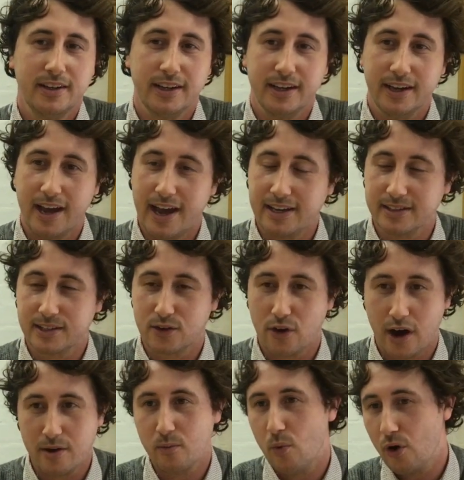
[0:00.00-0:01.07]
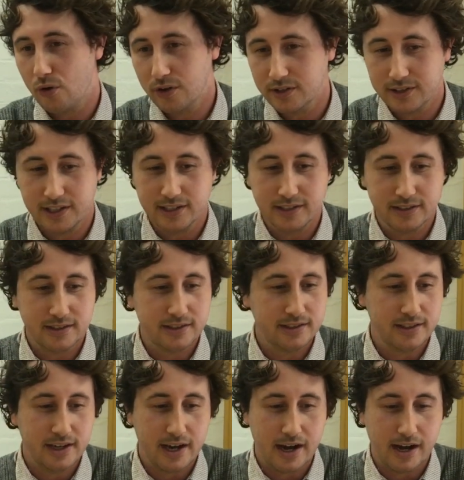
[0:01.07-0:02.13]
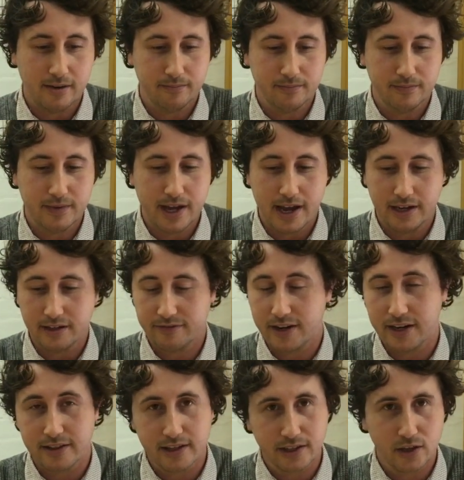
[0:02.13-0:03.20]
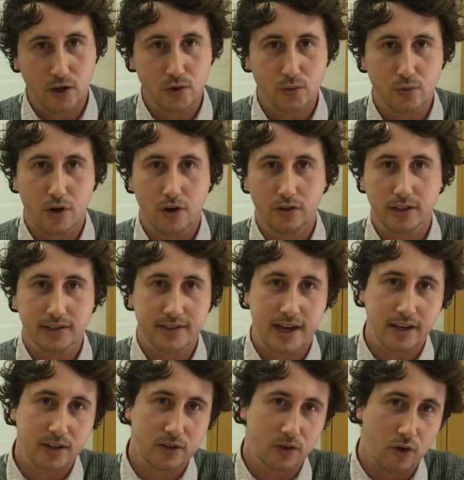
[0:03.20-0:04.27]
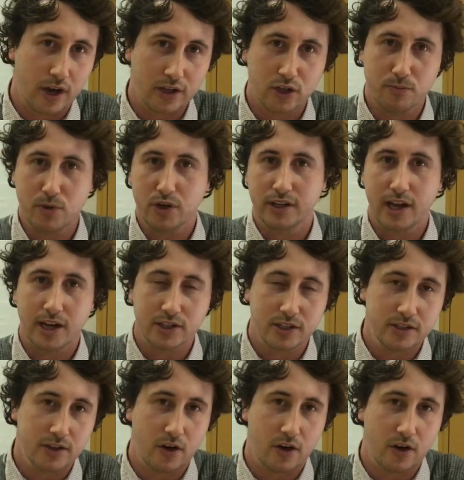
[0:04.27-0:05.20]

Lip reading: It has great warranties, and if anything goes wrong, there's that great communication